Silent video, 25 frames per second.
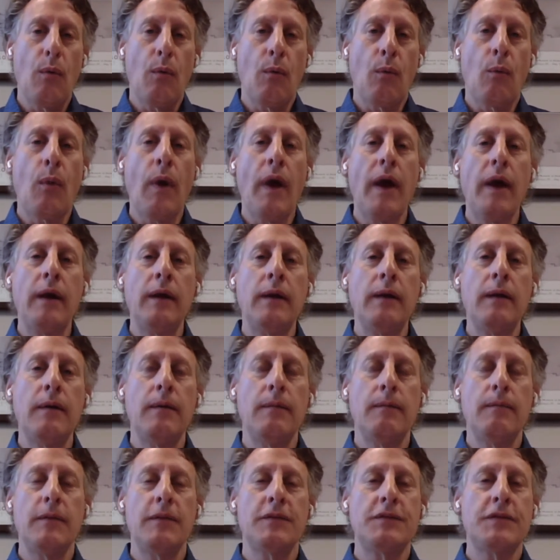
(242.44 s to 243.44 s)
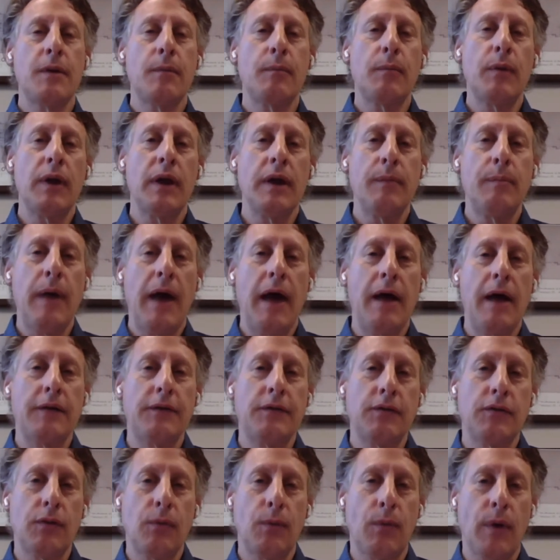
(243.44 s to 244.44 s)
when somebody
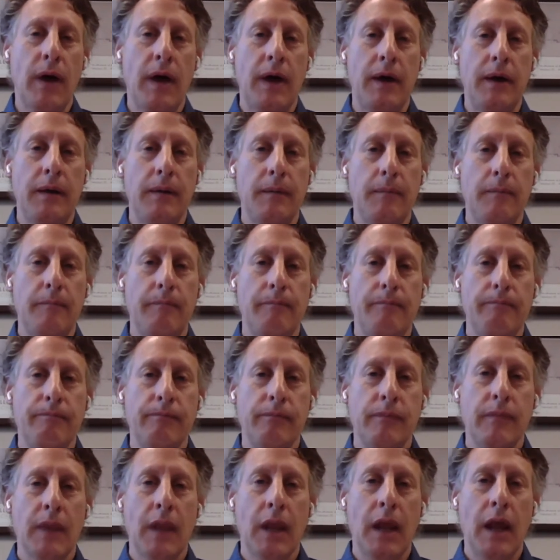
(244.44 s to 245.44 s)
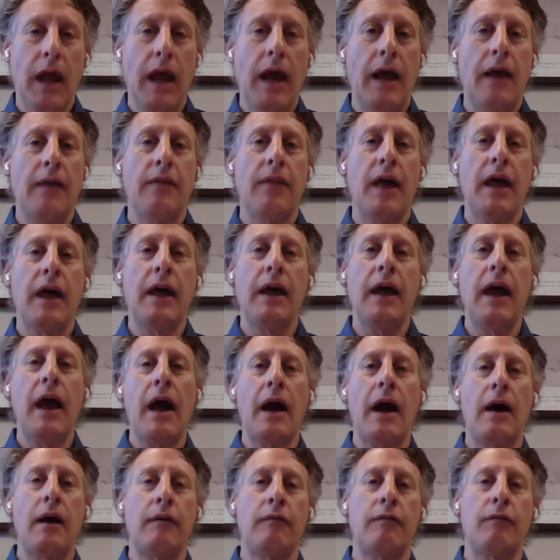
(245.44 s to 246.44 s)
passes away and they
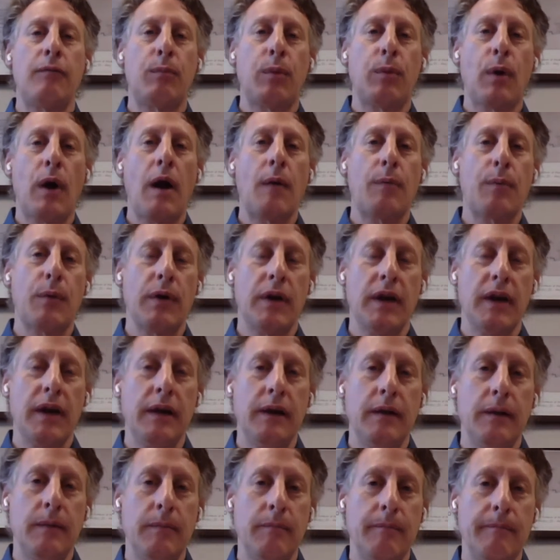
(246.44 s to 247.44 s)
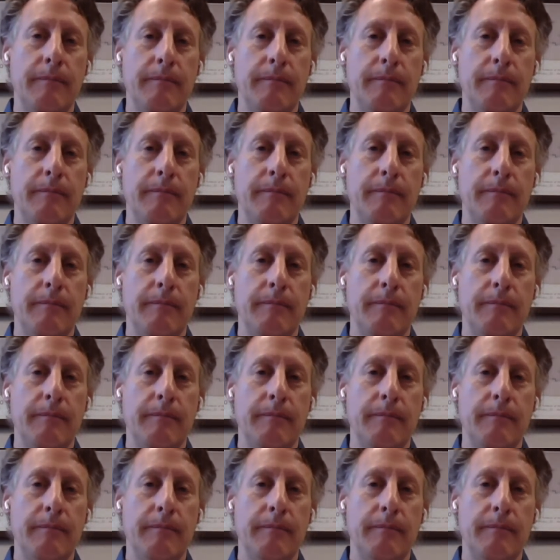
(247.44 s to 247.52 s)
have property,